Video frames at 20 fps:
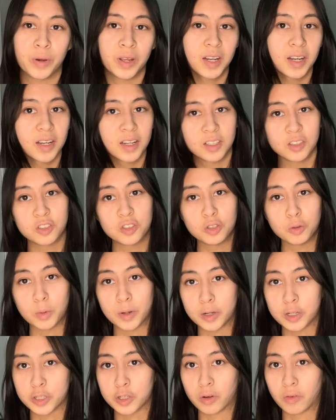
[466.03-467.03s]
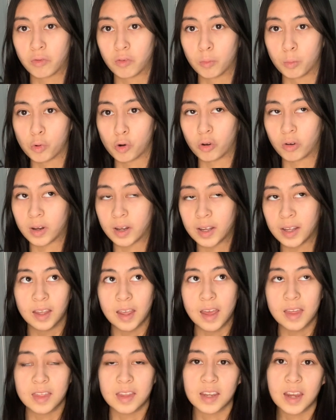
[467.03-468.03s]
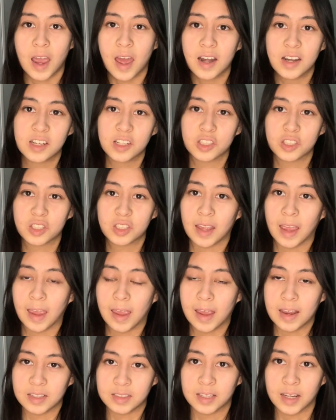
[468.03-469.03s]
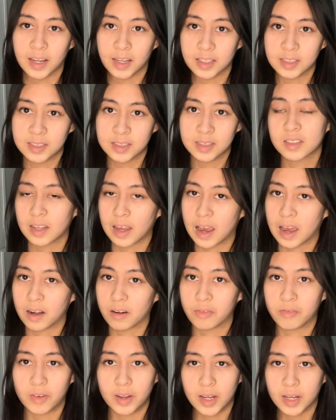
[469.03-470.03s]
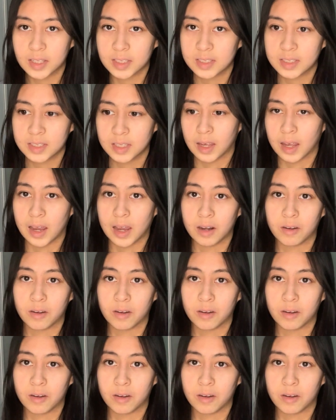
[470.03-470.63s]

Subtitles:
it into Wondershare Filmora and then kind of just add text, add effects, add